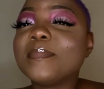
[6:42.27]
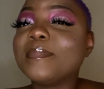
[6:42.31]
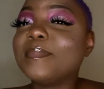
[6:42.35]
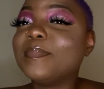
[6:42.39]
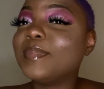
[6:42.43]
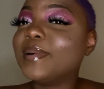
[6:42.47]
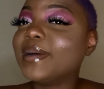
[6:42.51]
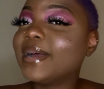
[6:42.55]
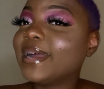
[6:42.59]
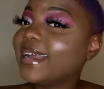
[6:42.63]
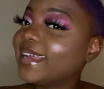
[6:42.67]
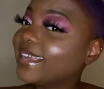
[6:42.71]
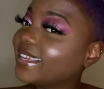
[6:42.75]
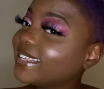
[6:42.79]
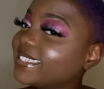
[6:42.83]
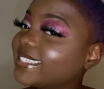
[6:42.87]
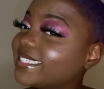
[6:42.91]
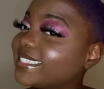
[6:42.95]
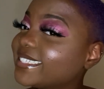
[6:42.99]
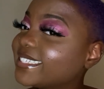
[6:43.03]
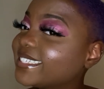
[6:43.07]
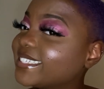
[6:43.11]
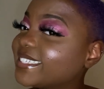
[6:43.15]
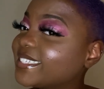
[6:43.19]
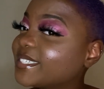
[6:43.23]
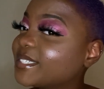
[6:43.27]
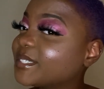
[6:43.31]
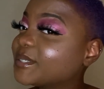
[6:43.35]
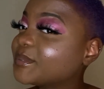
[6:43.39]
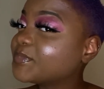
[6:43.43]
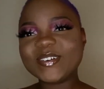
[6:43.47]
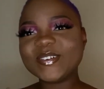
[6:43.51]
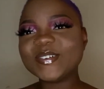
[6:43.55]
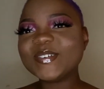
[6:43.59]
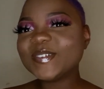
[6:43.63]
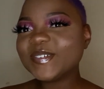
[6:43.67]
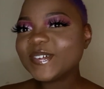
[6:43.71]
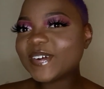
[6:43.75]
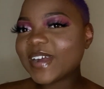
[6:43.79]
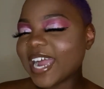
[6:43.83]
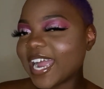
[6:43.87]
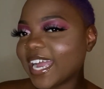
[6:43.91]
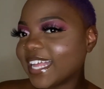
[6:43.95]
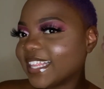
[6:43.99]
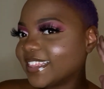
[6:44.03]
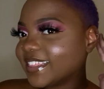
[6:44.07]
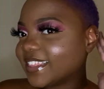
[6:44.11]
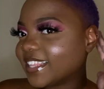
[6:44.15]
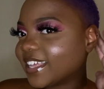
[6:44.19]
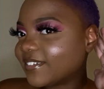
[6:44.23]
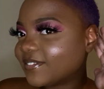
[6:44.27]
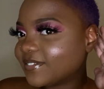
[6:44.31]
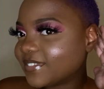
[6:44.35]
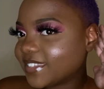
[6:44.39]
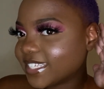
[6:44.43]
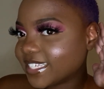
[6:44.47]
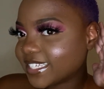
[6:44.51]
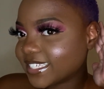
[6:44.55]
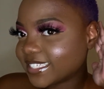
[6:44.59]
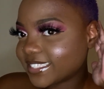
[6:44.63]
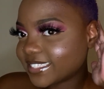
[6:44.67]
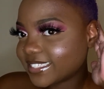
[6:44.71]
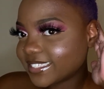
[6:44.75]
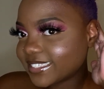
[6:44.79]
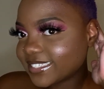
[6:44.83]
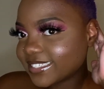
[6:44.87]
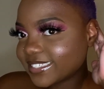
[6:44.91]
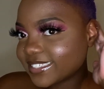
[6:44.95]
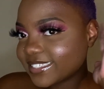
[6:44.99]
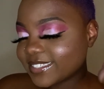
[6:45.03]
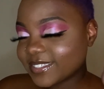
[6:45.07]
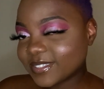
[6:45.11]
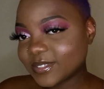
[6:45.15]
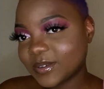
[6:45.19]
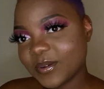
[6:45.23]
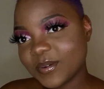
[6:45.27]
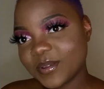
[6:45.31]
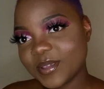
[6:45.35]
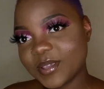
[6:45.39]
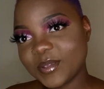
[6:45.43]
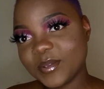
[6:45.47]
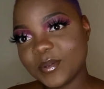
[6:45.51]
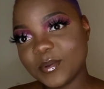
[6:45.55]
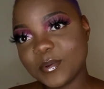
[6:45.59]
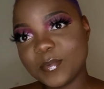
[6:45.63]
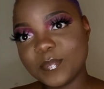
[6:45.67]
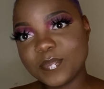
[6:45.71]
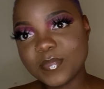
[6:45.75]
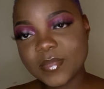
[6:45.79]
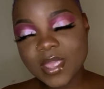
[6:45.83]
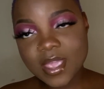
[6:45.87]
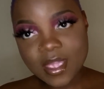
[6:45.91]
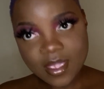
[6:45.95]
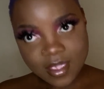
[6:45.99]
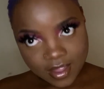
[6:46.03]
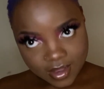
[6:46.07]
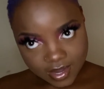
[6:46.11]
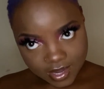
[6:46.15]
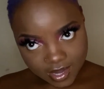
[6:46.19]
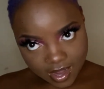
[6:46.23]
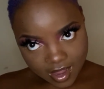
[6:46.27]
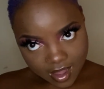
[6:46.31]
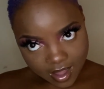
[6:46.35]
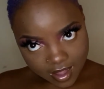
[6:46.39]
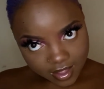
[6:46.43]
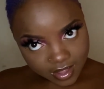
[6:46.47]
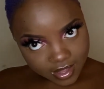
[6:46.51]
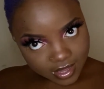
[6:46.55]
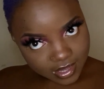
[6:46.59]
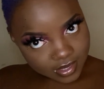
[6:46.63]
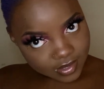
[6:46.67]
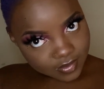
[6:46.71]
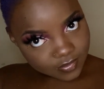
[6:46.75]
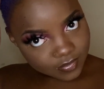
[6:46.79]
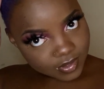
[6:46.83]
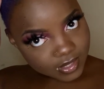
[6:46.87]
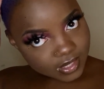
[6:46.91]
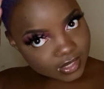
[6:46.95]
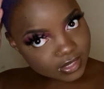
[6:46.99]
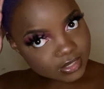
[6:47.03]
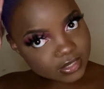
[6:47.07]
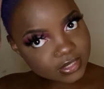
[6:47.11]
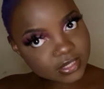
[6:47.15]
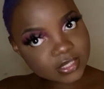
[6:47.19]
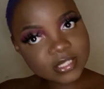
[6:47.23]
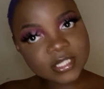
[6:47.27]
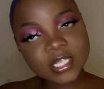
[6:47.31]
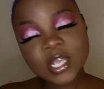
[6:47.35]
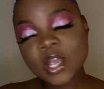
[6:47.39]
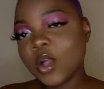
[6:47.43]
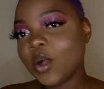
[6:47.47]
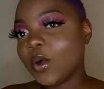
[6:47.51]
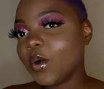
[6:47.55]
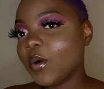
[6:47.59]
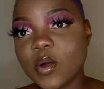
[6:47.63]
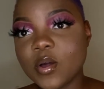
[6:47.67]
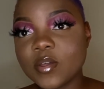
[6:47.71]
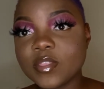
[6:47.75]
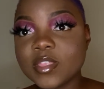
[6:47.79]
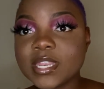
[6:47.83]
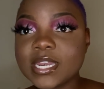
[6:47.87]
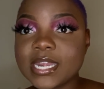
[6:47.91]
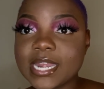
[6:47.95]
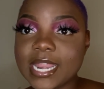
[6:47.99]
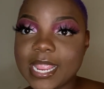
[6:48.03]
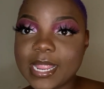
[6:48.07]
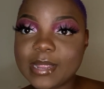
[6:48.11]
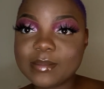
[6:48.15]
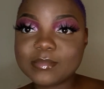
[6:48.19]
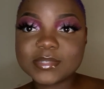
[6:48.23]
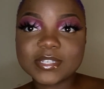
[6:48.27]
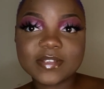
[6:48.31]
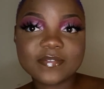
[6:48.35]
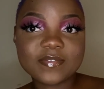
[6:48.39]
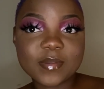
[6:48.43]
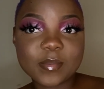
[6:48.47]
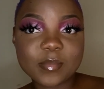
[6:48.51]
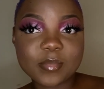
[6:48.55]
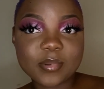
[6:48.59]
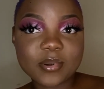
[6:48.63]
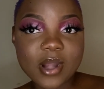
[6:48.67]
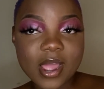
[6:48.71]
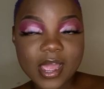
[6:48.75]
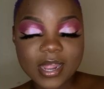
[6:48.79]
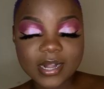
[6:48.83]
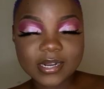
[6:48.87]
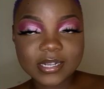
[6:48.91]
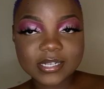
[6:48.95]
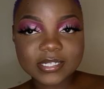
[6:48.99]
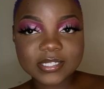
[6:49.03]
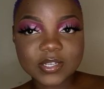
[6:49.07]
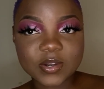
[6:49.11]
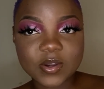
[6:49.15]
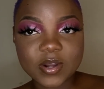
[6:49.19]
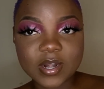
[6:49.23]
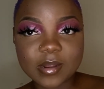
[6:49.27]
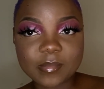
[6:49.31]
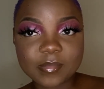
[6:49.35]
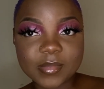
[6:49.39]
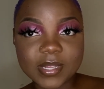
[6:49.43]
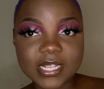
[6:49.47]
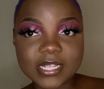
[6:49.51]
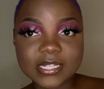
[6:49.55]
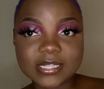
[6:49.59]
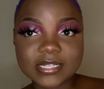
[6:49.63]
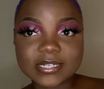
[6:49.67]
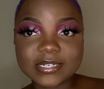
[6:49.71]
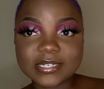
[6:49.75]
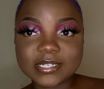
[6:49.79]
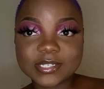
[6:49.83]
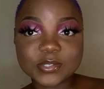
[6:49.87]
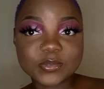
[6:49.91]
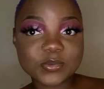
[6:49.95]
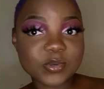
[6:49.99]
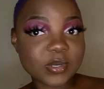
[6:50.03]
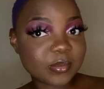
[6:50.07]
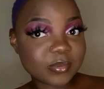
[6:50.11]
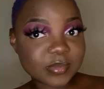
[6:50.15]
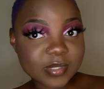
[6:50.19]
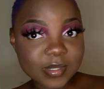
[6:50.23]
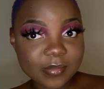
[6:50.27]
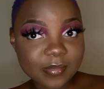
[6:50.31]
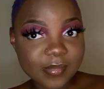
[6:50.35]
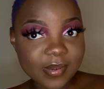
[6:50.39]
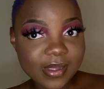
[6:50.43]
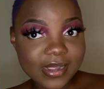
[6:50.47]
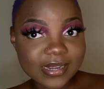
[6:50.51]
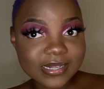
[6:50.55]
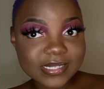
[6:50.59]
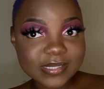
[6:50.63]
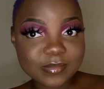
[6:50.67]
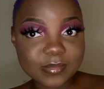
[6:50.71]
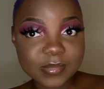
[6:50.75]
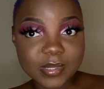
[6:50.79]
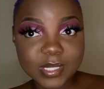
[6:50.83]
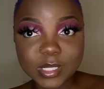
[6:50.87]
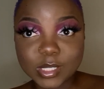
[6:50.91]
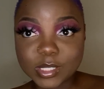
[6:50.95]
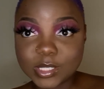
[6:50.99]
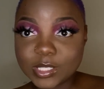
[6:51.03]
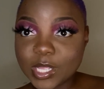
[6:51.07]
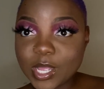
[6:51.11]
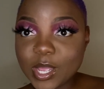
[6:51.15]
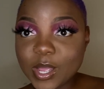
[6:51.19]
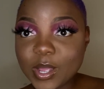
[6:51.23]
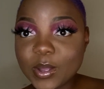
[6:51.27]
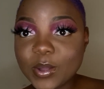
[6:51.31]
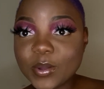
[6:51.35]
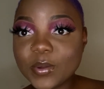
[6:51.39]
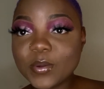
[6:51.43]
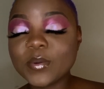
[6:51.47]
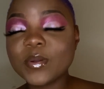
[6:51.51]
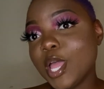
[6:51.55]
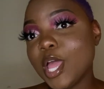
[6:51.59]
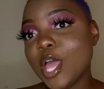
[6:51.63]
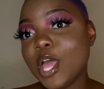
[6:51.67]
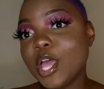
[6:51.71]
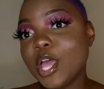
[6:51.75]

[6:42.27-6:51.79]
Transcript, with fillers: but oh, I love this. This is so cute. Nah, anyways, all the names of the products are gonna be in the description box below.